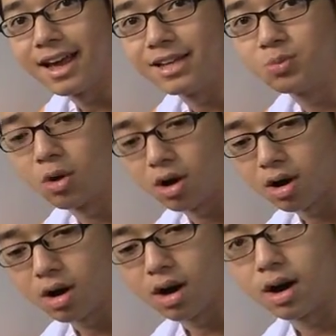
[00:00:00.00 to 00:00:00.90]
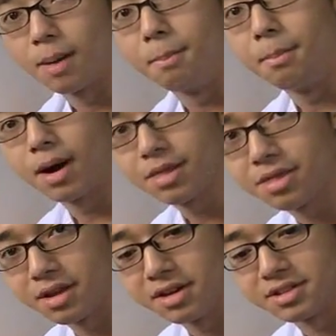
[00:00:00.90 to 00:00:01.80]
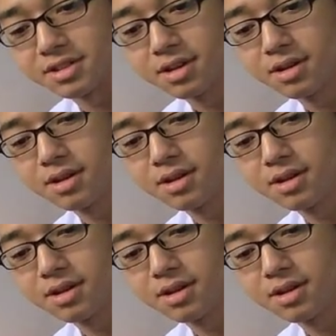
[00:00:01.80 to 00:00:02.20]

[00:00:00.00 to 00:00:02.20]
is what a month is.